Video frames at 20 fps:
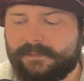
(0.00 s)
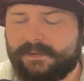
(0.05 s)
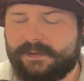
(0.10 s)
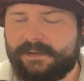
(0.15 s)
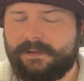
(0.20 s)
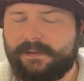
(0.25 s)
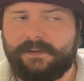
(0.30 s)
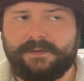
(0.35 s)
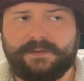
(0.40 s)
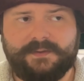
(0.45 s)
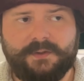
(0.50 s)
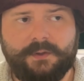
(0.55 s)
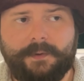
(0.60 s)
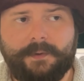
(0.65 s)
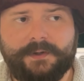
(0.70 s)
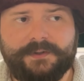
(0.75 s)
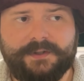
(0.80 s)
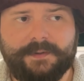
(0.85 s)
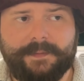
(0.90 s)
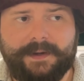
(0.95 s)
so
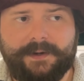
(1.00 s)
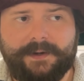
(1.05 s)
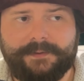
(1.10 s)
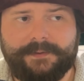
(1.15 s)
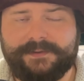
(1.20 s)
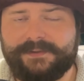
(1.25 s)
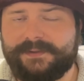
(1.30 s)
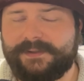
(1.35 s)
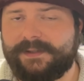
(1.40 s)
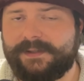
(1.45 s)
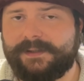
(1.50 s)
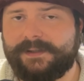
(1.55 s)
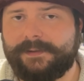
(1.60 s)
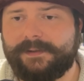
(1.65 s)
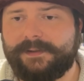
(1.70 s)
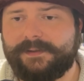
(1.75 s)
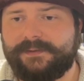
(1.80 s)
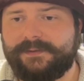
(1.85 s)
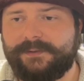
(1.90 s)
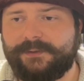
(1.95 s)
much about
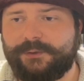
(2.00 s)
the